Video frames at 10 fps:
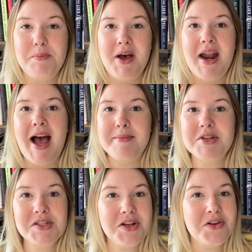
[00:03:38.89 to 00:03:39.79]
But I'm
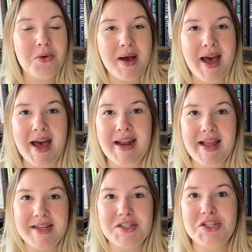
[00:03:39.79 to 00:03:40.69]
just gonna go ahead
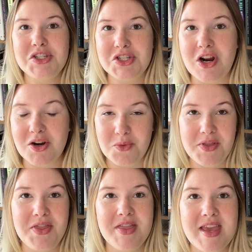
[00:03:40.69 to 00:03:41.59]
and start
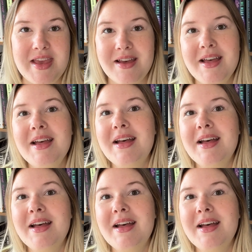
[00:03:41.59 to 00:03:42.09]
with the